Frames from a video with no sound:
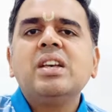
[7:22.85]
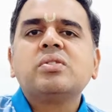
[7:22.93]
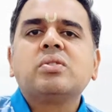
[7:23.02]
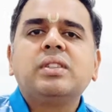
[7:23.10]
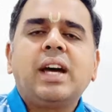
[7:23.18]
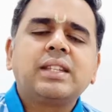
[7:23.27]

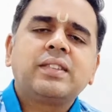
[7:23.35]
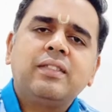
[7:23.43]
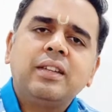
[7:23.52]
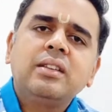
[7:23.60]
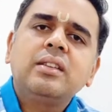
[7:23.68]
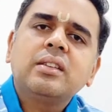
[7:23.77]
So that's
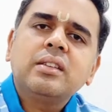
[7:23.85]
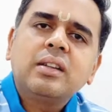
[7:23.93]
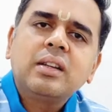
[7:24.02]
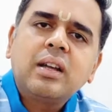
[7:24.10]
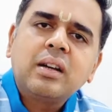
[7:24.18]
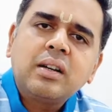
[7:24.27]
when
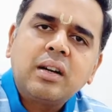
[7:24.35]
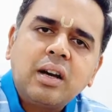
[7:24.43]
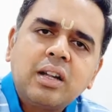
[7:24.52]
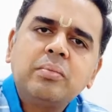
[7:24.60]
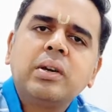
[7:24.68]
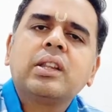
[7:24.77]

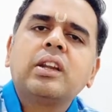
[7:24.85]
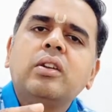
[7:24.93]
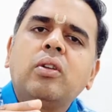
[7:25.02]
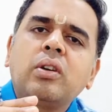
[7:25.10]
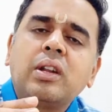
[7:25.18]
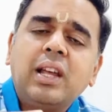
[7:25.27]
her
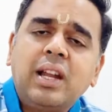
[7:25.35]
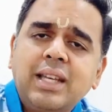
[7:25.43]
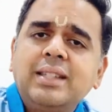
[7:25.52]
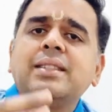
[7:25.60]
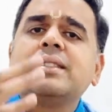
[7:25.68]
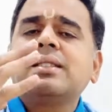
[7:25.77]
mother-in-law
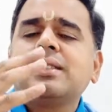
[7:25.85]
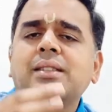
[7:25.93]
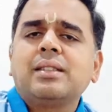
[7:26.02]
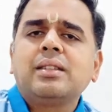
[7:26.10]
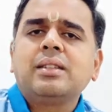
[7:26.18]
realizes